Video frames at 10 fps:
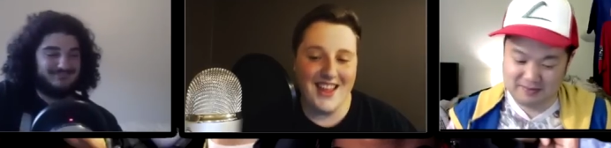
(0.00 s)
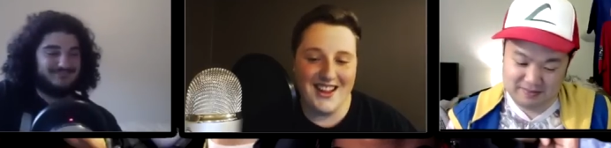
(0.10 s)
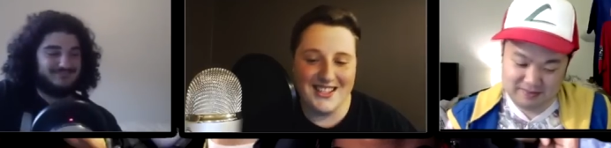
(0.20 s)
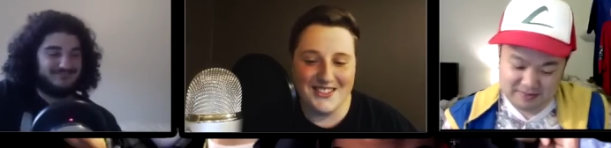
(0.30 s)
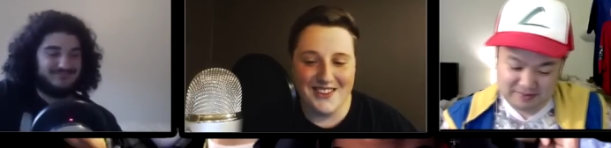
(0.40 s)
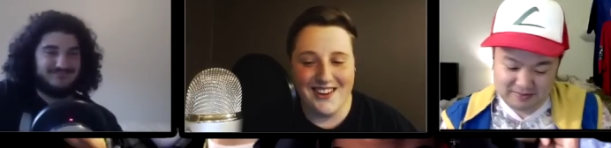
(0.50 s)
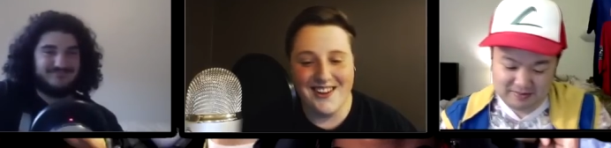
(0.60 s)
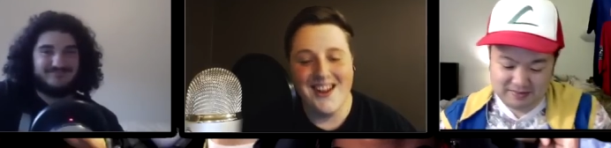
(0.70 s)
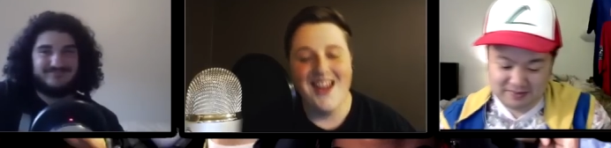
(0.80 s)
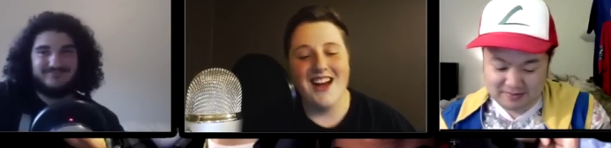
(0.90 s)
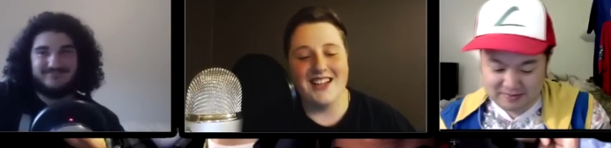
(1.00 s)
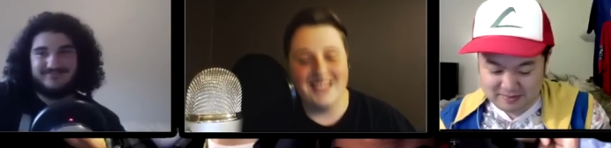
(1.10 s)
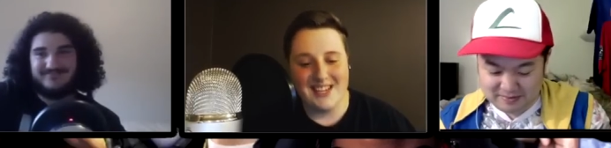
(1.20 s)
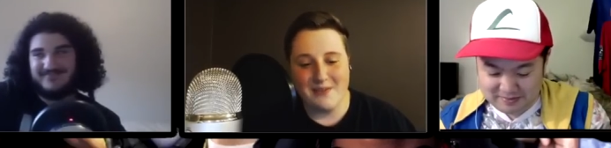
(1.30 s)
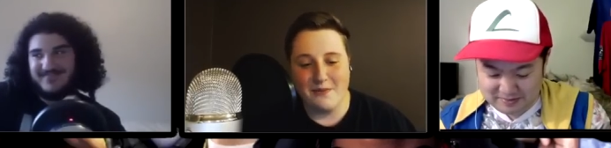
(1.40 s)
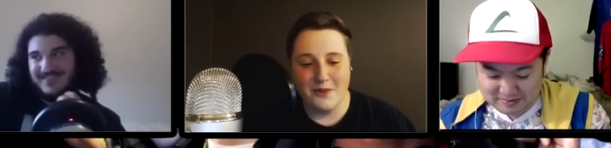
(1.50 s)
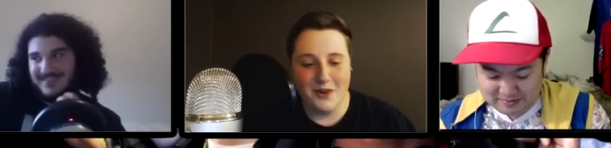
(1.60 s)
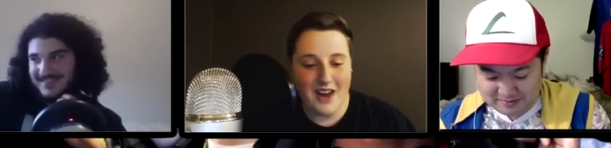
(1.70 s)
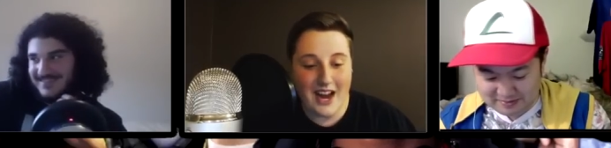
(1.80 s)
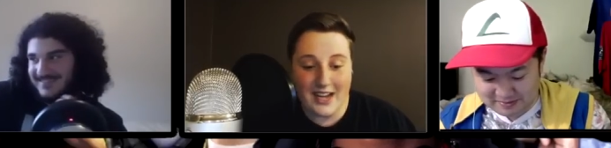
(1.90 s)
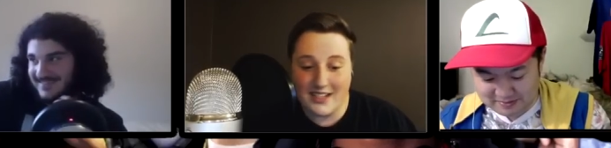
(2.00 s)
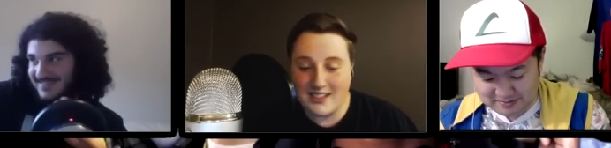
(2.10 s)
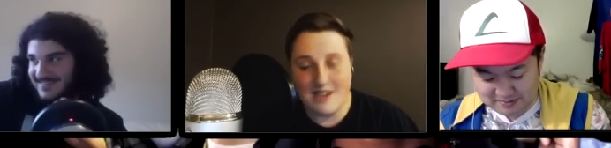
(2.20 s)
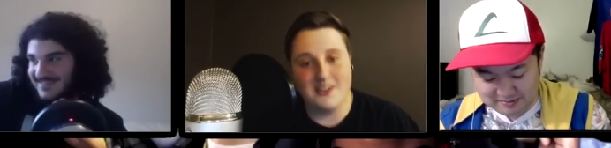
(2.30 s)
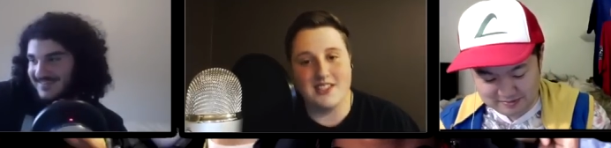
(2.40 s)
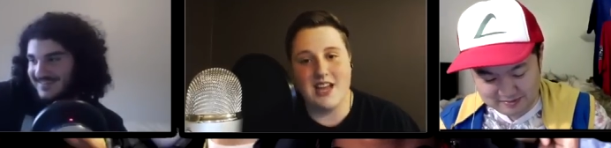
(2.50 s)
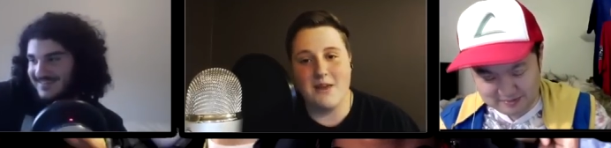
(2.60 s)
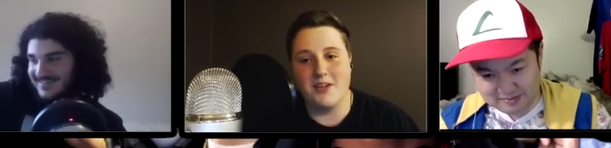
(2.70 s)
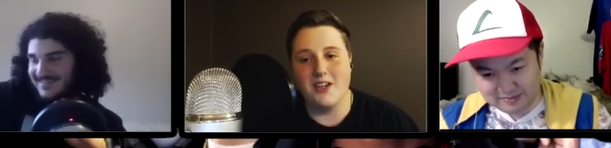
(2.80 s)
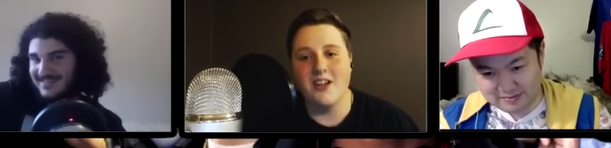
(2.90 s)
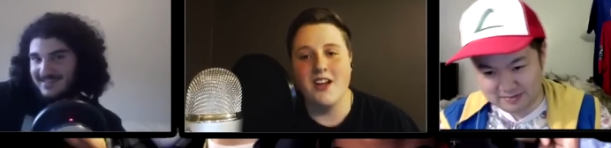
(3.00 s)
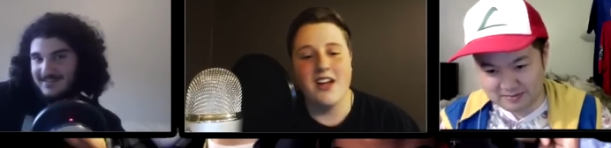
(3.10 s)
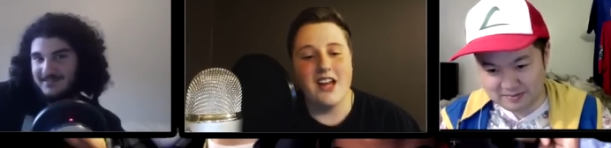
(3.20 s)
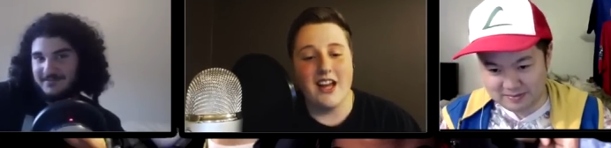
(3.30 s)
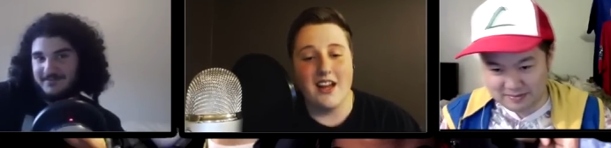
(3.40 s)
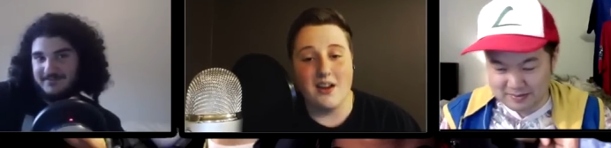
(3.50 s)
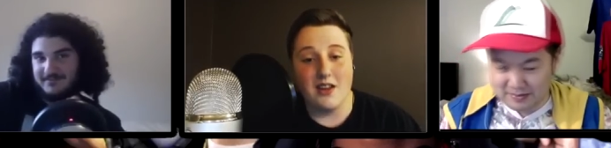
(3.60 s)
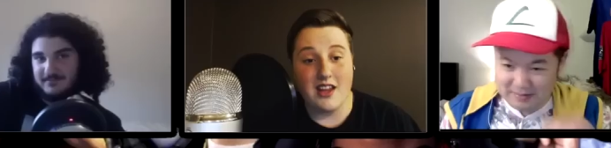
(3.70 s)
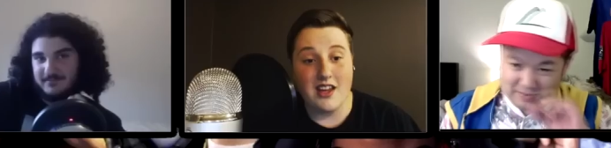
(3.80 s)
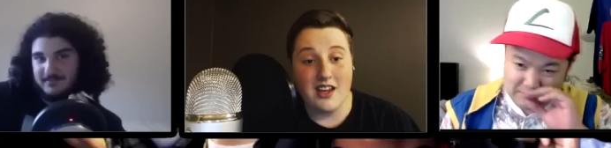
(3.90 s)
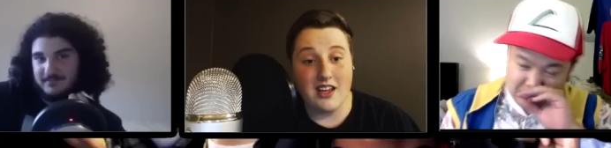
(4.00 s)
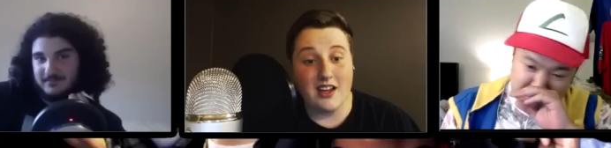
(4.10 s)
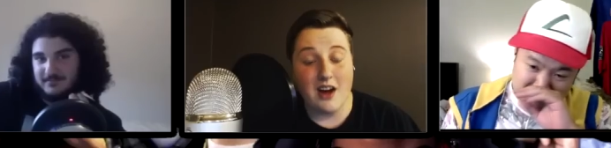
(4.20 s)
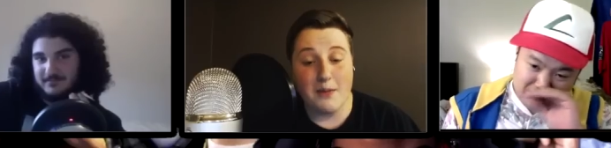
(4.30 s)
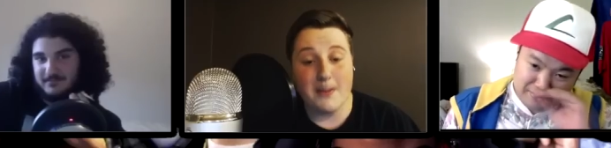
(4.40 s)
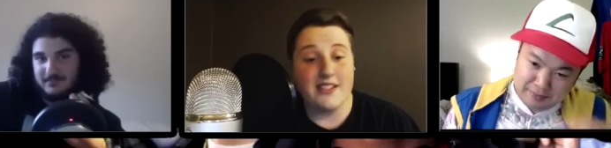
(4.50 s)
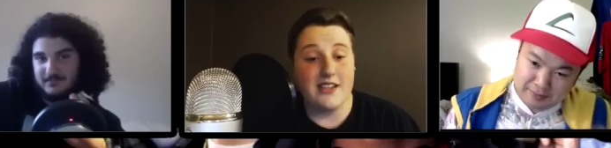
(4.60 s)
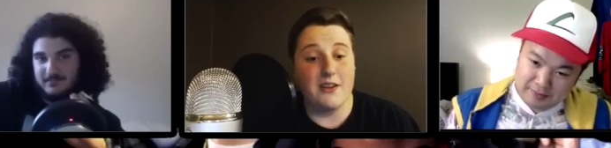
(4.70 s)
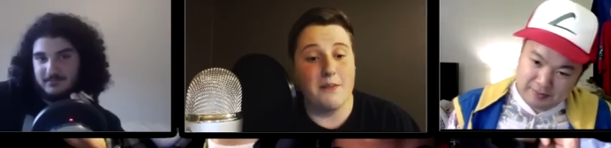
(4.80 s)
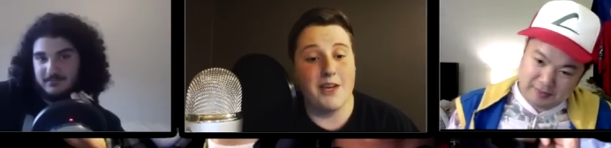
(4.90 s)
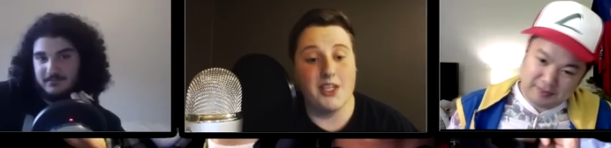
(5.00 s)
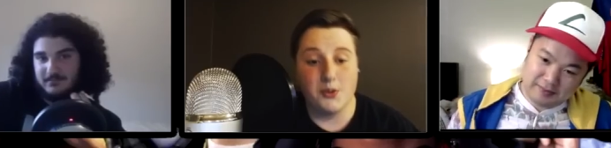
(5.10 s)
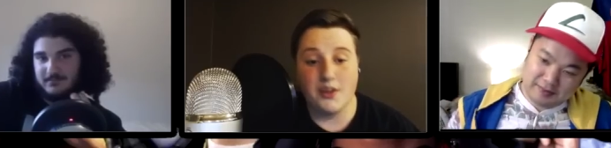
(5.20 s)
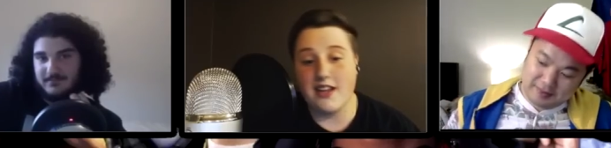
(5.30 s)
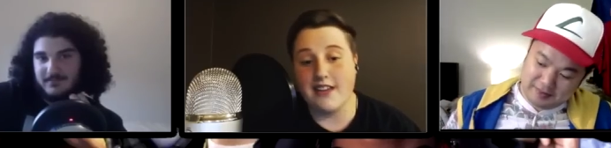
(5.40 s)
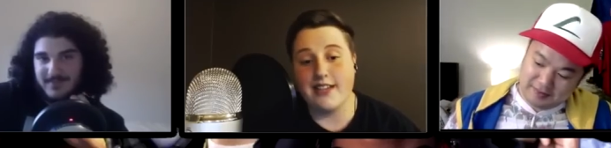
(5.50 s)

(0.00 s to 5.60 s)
Speaker 1: As well, I said it before, eighty-seven stamina, and he can get up and down the pitch with that